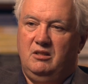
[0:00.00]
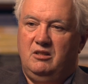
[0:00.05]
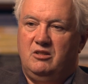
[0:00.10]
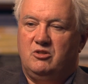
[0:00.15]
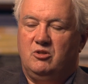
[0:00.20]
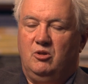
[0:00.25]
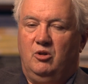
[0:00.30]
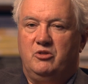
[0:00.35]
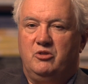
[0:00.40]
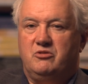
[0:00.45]

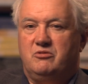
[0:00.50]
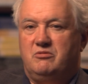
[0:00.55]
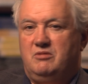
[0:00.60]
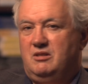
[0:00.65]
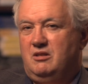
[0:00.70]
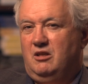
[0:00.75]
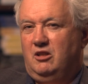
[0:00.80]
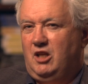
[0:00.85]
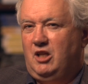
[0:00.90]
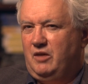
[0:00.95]
So
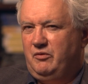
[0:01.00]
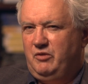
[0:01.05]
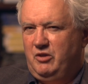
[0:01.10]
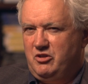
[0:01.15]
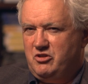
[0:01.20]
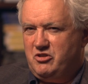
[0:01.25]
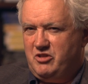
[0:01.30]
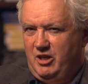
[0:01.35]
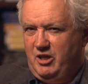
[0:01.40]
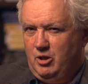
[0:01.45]
a lot of it
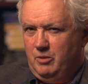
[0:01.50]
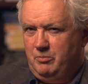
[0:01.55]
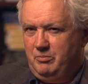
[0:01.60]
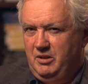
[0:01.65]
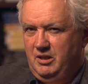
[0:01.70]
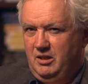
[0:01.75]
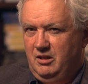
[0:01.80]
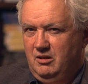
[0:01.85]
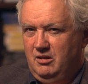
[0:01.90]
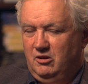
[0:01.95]
is
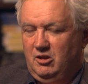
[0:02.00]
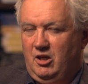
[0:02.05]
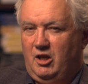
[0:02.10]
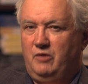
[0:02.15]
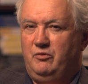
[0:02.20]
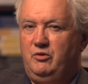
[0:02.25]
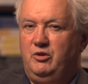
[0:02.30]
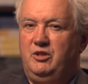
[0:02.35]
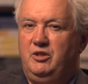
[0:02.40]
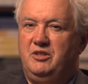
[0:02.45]
therapy, a lot
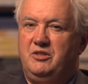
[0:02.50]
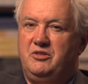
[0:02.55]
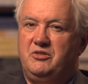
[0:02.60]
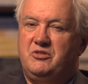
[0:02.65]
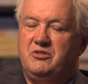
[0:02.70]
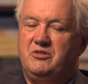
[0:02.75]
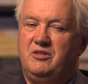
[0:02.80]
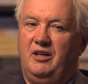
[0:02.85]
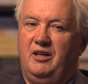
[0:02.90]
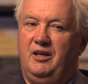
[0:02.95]
of it
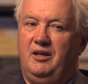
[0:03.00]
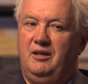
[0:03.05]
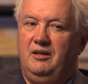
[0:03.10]
is